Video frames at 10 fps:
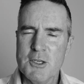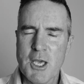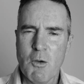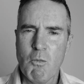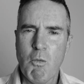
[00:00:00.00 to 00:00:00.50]

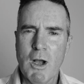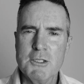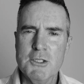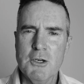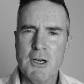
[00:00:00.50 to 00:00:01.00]
You get
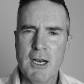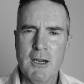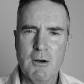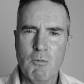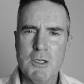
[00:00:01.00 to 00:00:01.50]
one
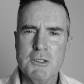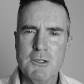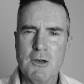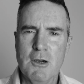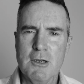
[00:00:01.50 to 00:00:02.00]
shot at it and
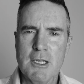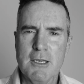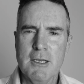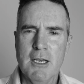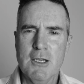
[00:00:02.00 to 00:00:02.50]
one shot
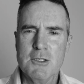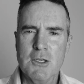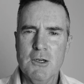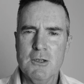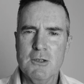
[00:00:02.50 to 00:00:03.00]
only.
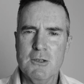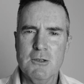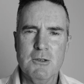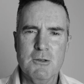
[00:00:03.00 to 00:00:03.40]
So